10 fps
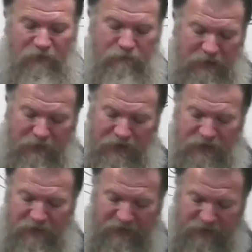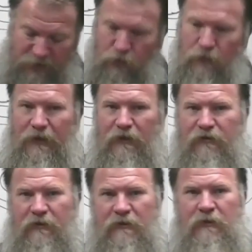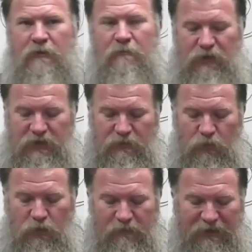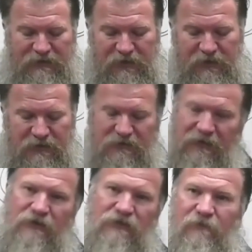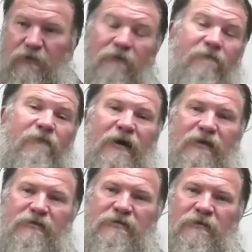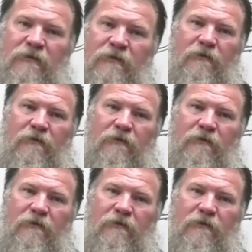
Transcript: We've been mentioning this throughout, but what it basically does is each different device